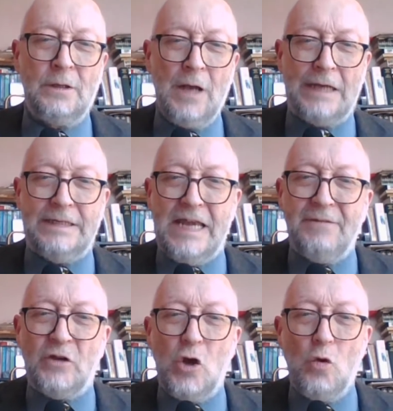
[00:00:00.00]
I
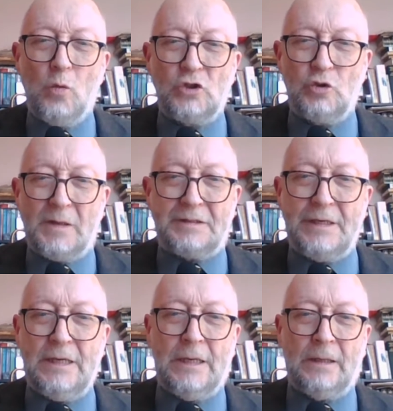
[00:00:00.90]
never know what you are
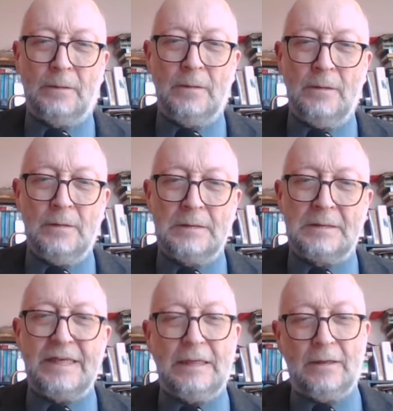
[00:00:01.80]
thinking. Think.